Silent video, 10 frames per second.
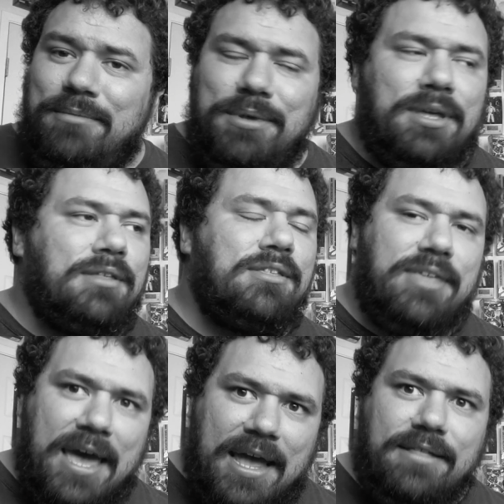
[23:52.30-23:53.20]
Because
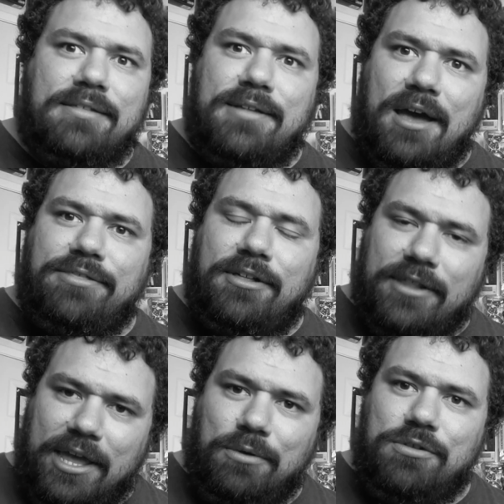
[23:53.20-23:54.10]
that's not the
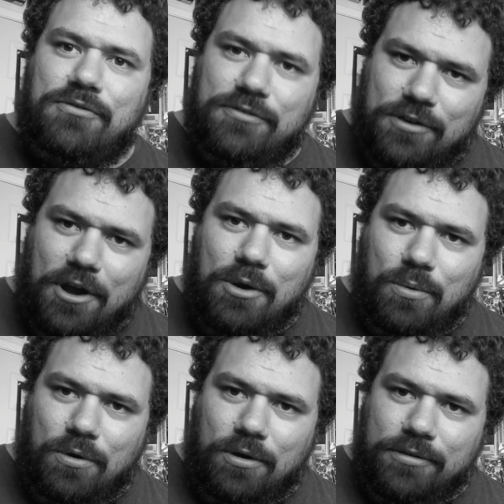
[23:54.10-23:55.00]
language of Star
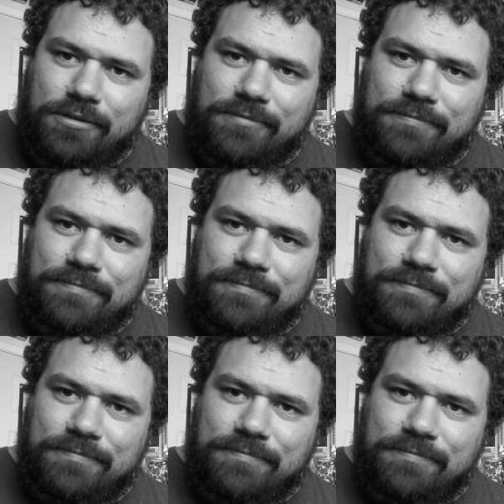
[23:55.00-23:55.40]
Wars.